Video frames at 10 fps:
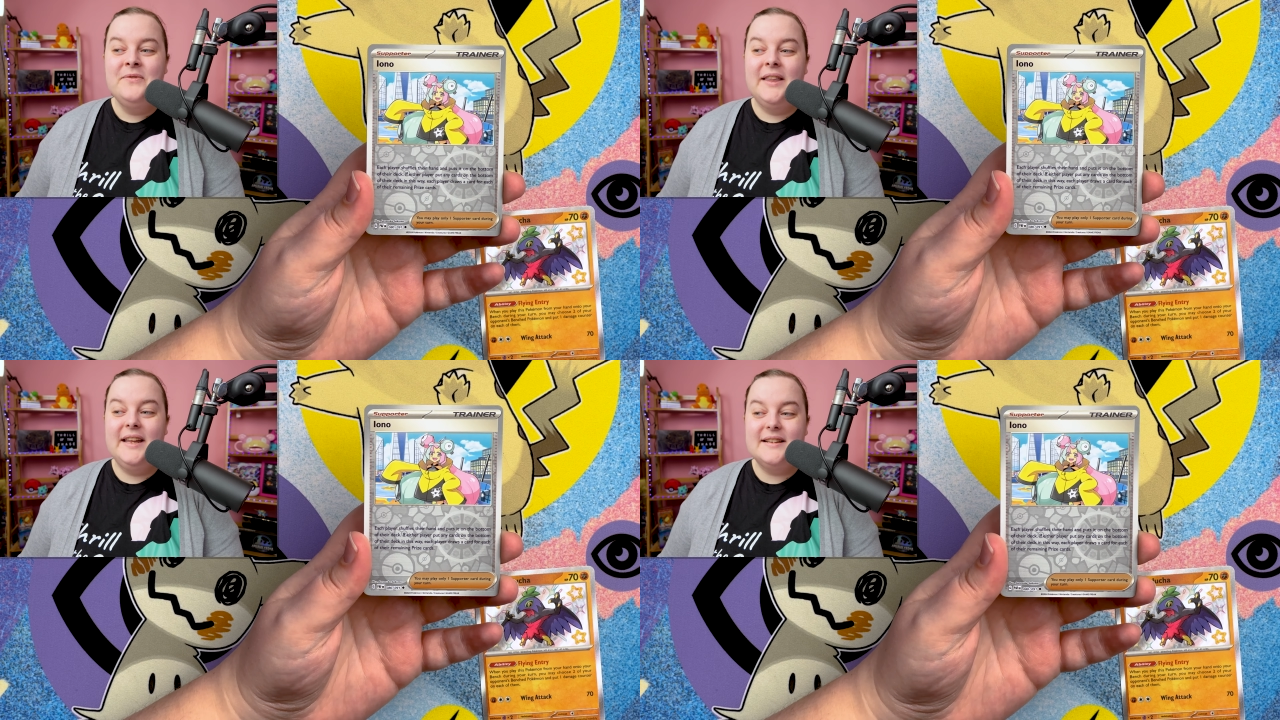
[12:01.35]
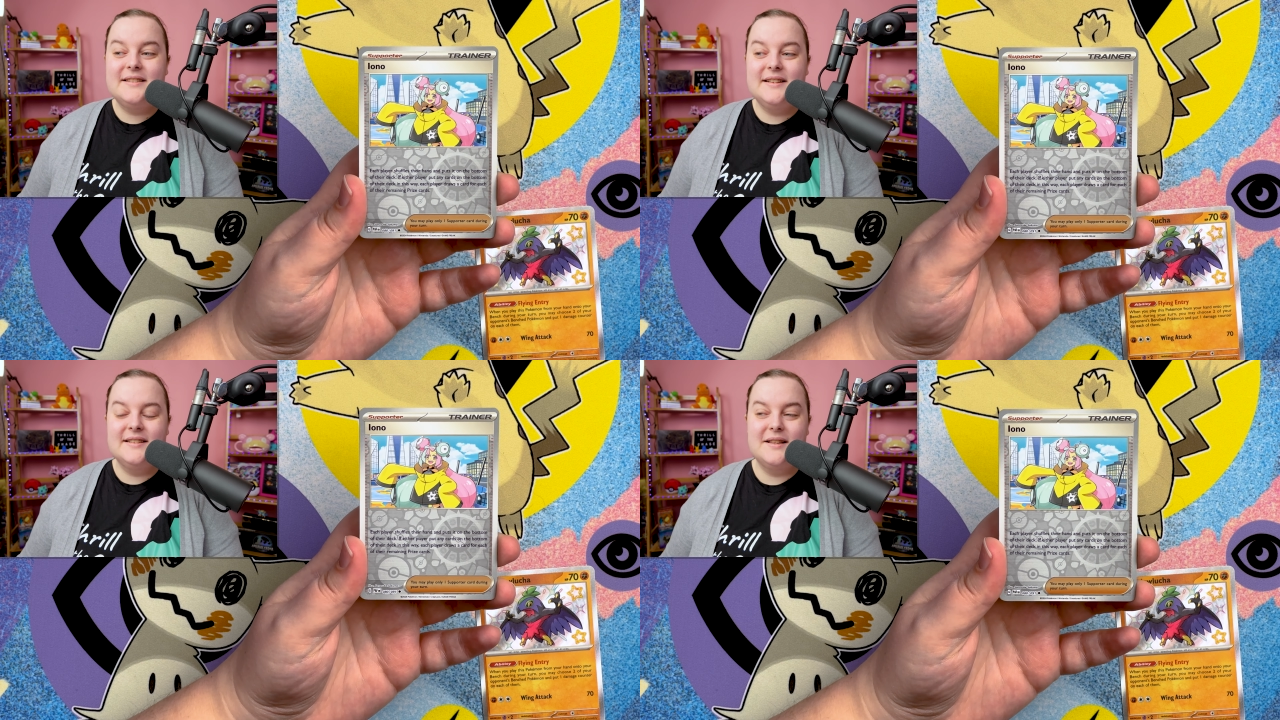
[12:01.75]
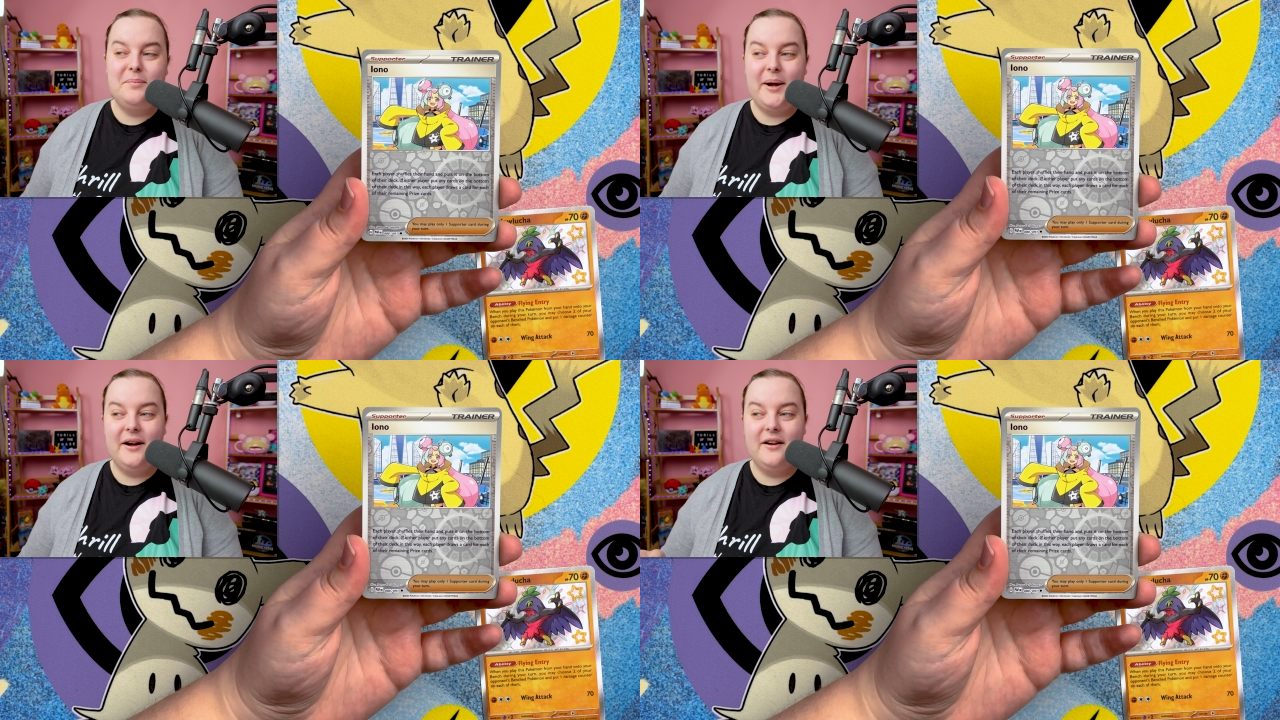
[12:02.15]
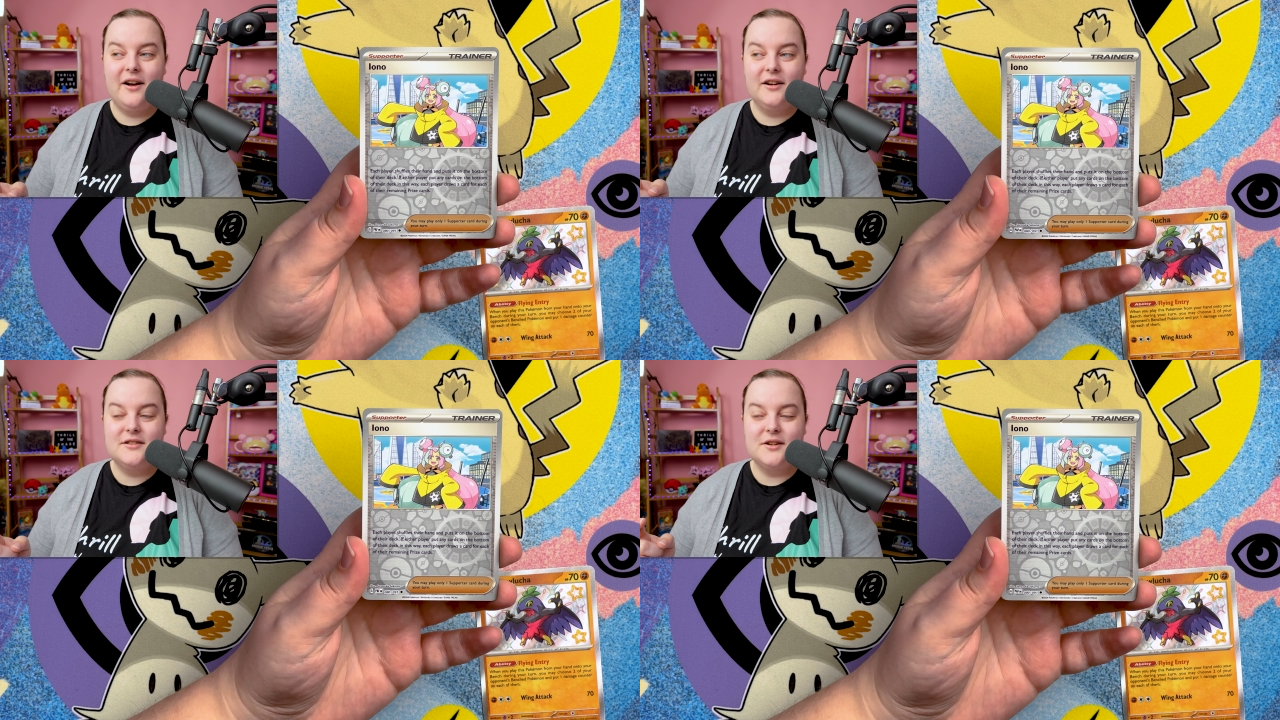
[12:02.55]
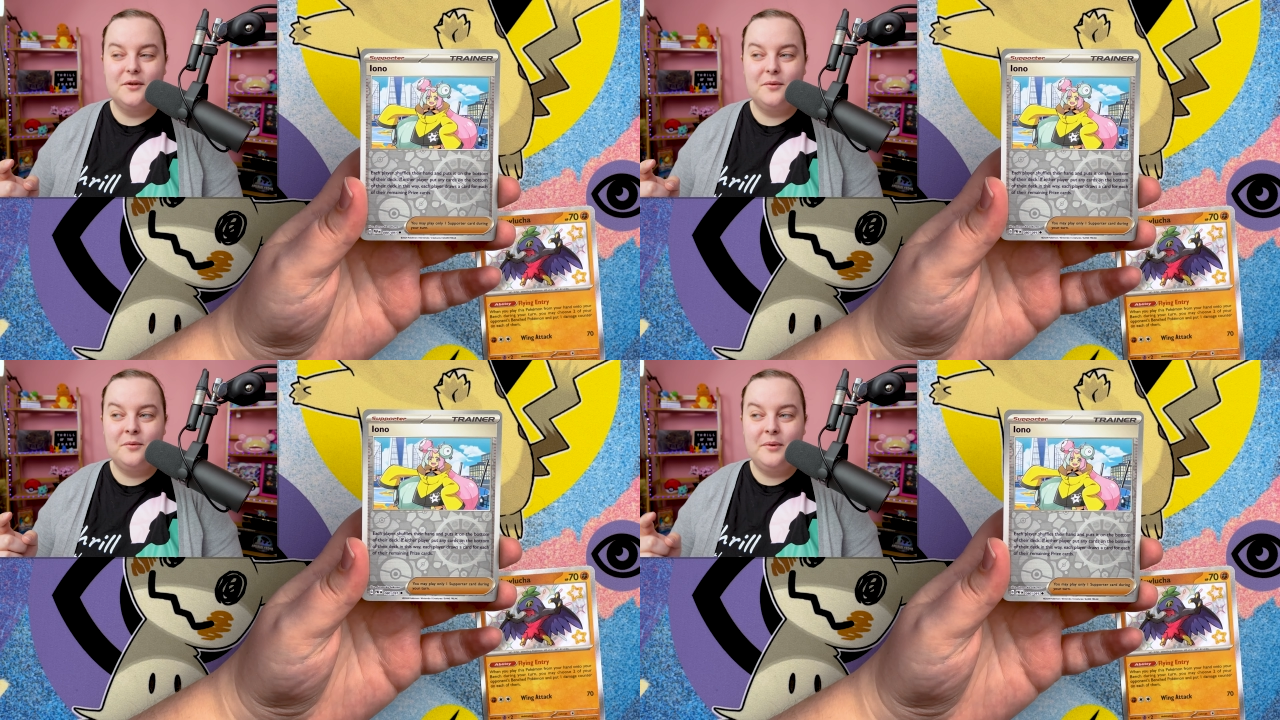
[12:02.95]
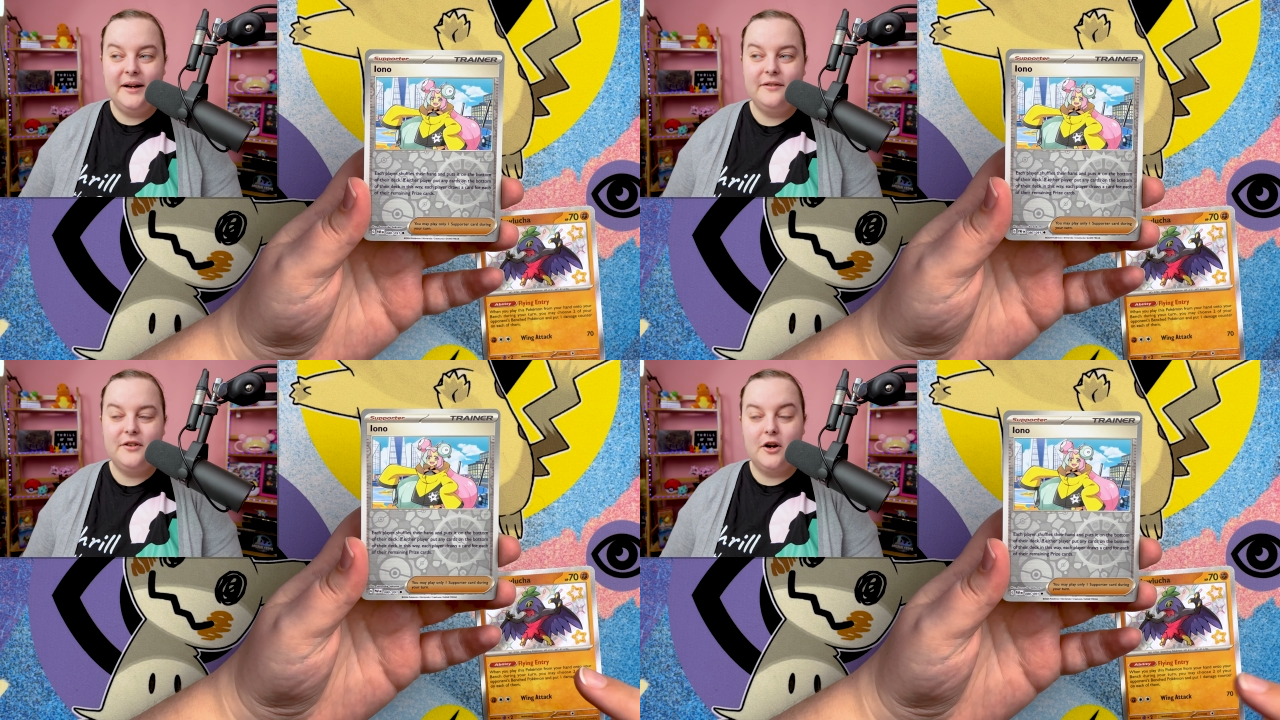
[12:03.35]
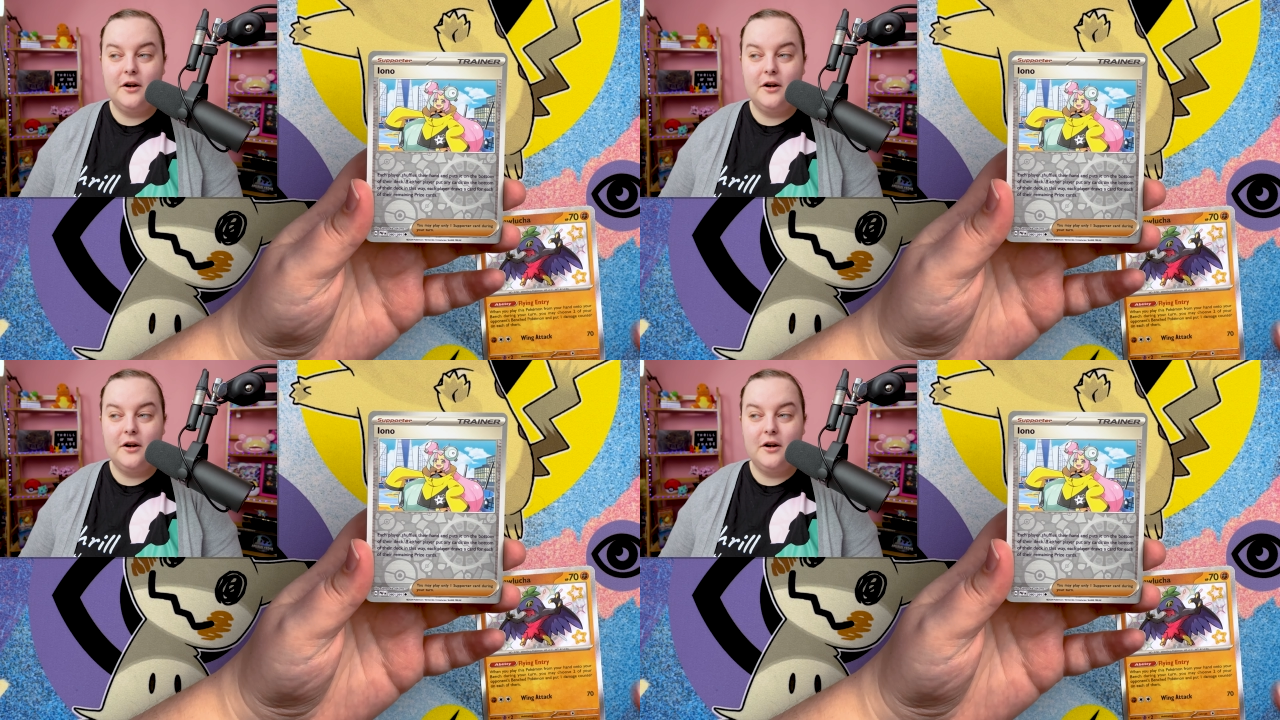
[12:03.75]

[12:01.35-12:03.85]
This is the Paradox Rift